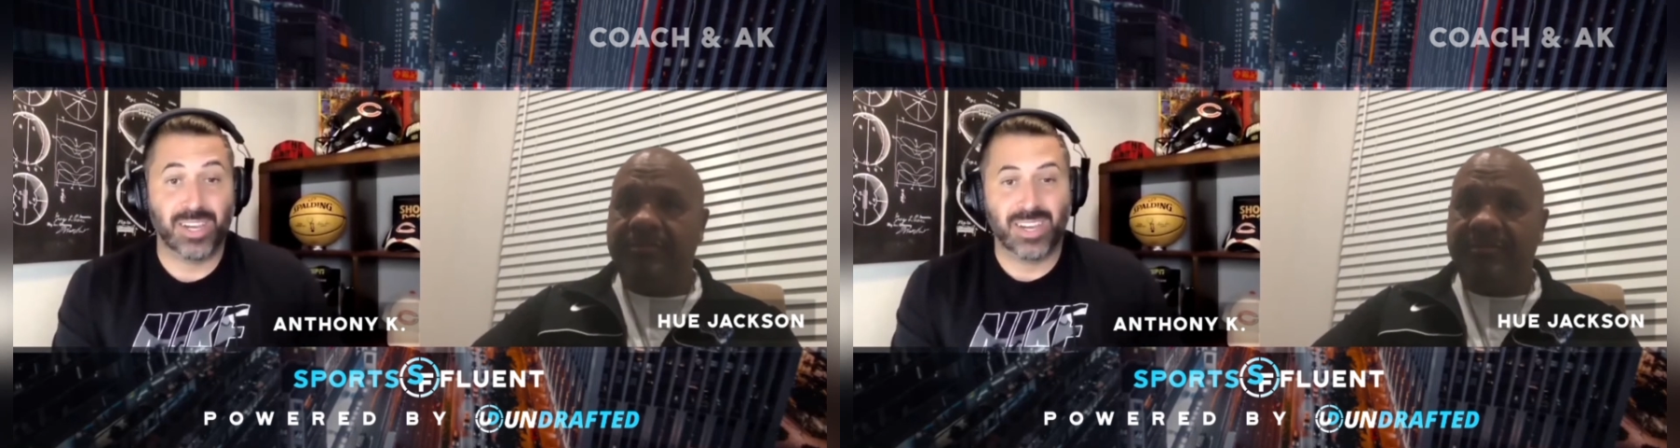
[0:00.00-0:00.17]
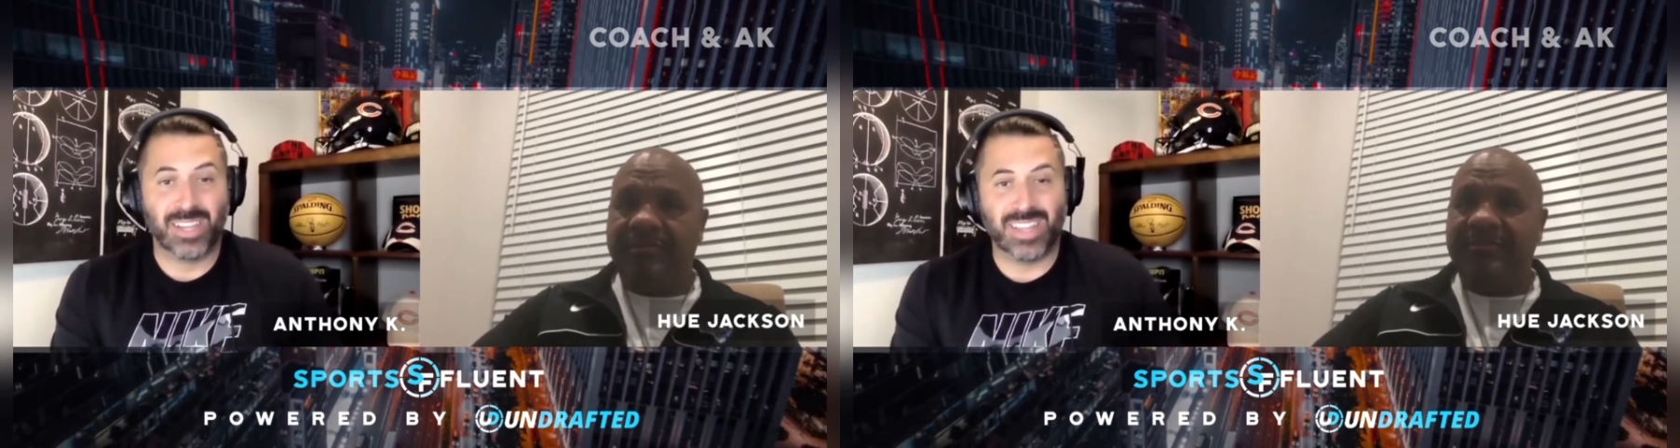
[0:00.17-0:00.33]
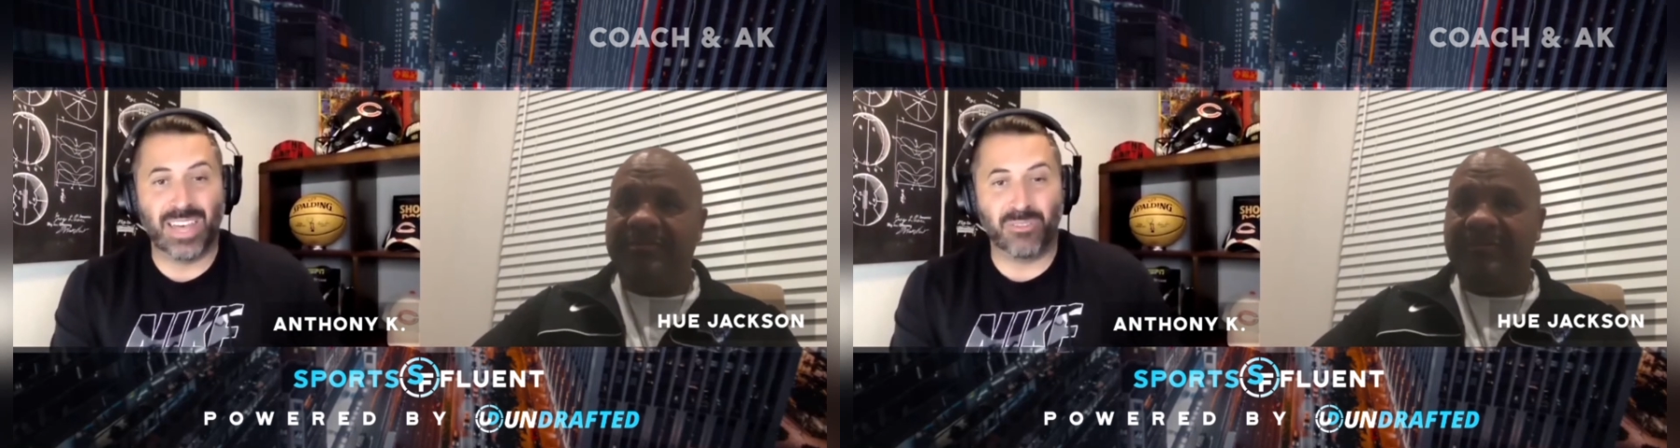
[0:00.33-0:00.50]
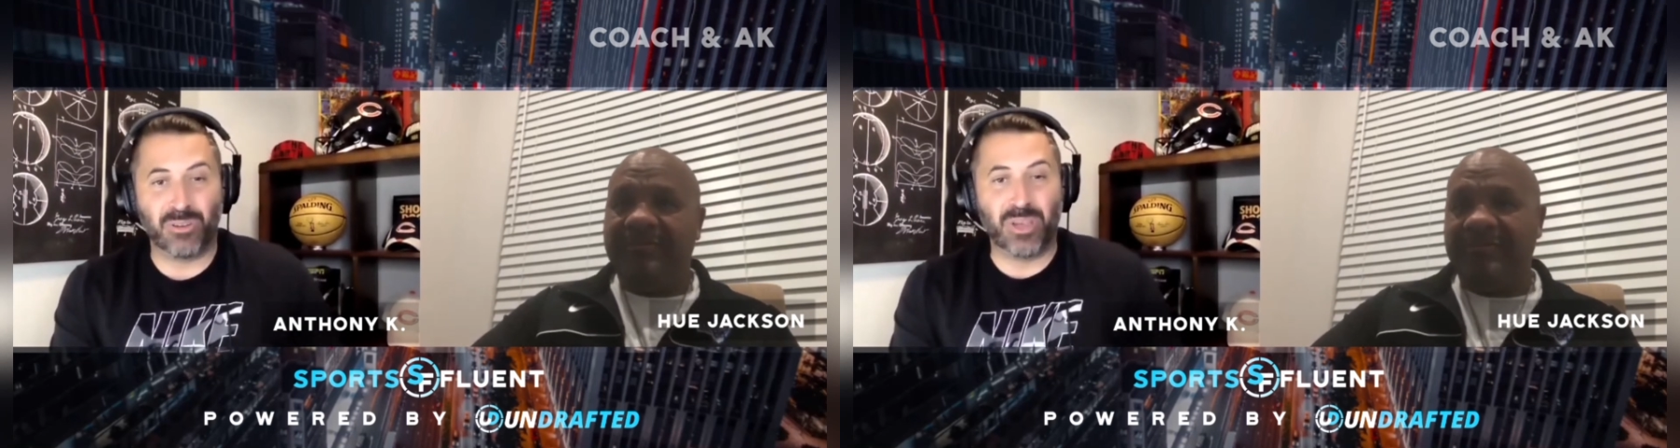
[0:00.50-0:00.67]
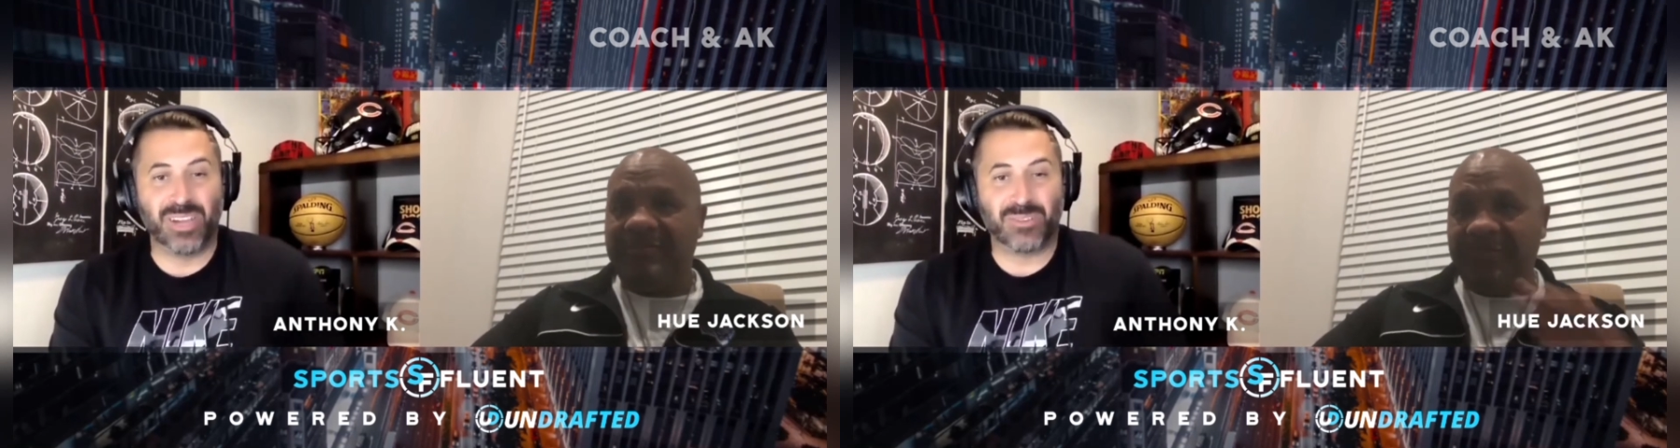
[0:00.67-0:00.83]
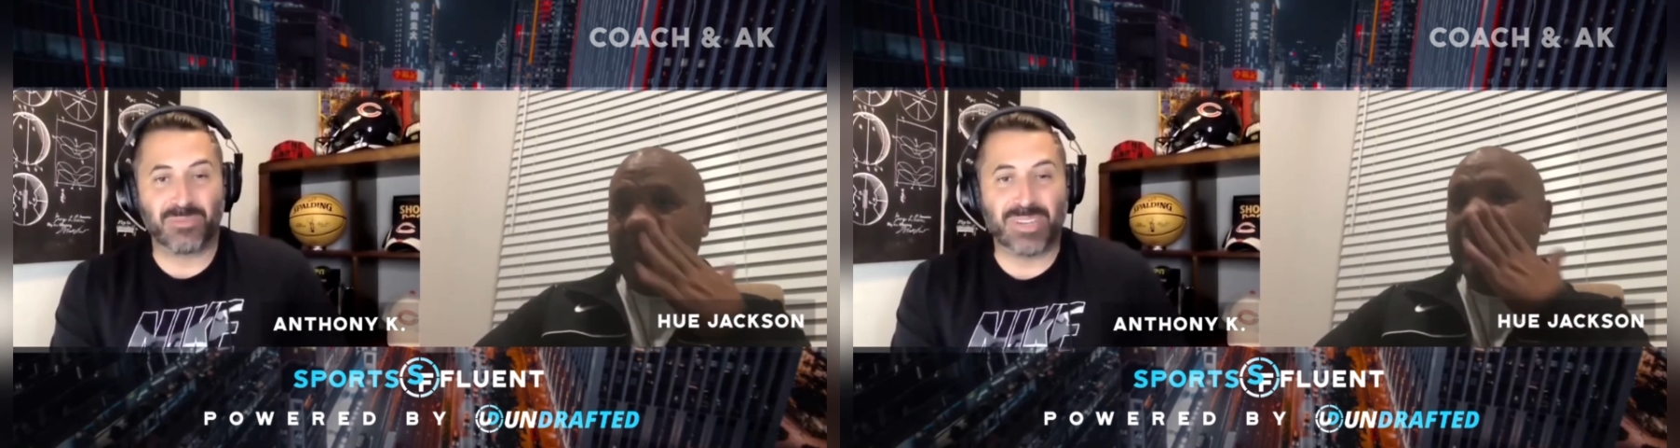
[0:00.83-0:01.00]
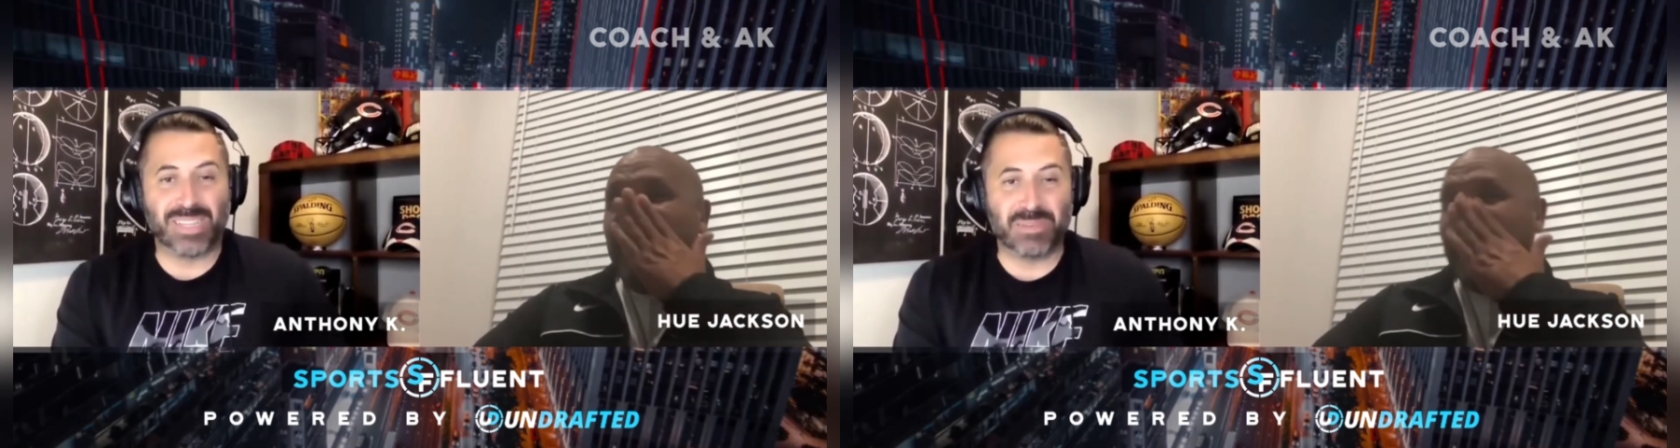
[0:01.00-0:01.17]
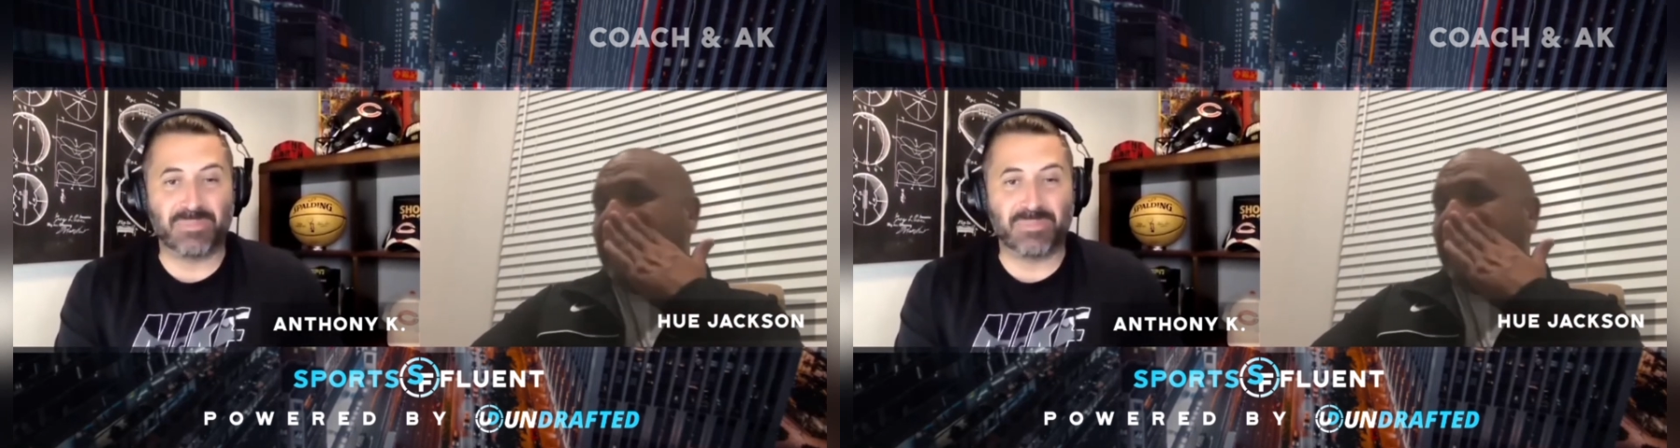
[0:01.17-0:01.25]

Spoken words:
level really,